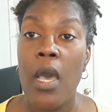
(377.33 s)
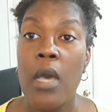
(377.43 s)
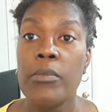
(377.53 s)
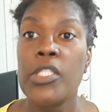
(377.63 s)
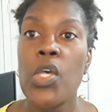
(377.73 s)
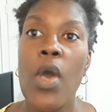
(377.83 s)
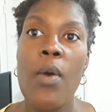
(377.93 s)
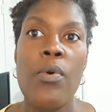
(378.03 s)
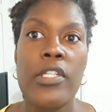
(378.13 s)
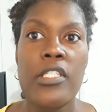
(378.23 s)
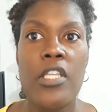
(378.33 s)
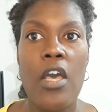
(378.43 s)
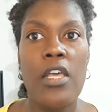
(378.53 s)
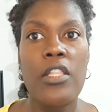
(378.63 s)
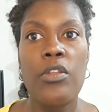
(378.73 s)
So I want to
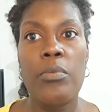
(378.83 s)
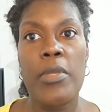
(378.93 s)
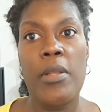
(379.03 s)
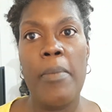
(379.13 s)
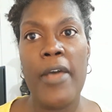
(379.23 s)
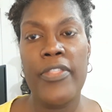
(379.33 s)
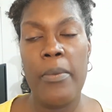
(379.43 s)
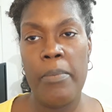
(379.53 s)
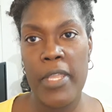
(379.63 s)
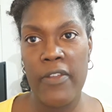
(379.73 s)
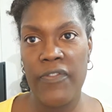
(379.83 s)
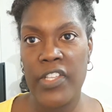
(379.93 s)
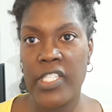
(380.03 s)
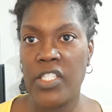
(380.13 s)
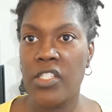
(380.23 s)
talk a little bit about the
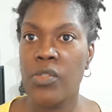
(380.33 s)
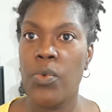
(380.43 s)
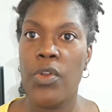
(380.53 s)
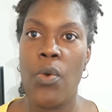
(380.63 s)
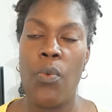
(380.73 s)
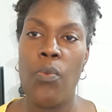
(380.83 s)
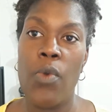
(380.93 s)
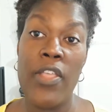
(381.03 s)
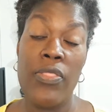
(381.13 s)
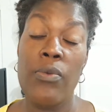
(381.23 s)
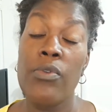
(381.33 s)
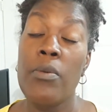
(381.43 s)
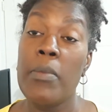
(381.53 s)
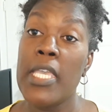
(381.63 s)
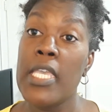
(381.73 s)
benefits. I just want to run through
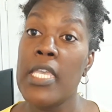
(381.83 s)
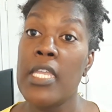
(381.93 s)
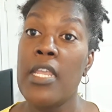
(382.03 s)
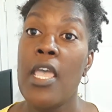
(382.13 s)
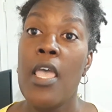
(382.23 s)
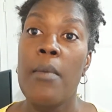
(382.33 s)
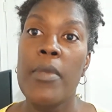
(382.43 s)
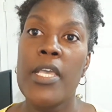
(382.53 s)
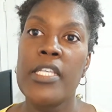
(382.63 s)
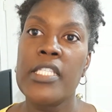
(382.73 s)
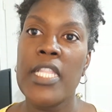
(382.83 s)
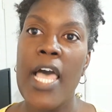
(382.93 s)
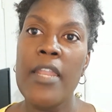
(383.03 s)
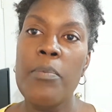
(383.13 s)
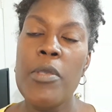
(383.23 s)
them again, because a
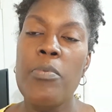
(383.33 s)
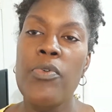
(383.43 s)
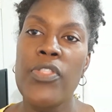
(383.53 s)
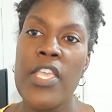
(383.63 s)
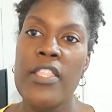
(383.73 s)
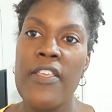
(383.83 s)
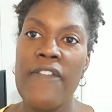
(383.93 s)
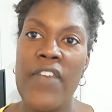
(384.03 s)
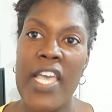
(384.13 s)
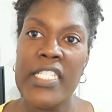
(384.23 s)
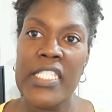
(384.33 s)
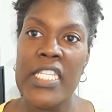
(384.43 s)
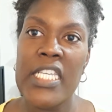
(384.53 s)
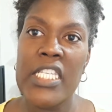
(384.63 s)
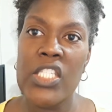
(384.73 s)
lot of people think that
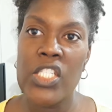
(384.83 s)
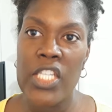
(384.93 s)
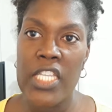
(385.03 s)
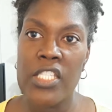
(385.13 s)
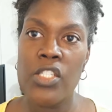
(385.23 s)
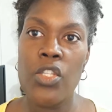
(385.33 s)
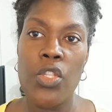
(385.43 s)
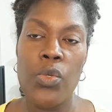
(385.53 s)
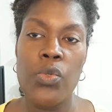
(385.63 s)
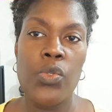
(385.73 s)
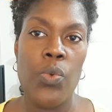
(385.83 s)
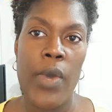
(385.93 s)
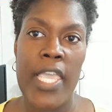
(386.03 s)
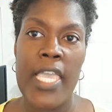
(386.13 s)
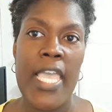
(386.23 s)
fasting is just to lose
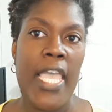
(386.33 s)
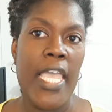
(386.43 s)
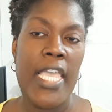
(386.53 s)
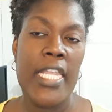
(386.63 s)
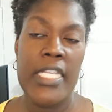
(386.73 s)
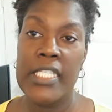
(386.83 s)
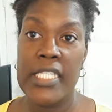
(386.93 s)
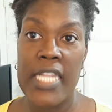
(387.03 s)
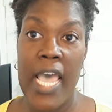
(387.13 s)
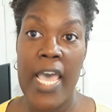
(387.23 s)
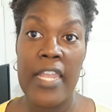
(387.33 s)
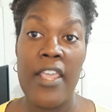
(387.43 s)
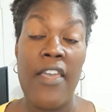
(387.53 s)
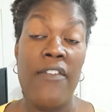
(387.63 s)
weight, and it's not.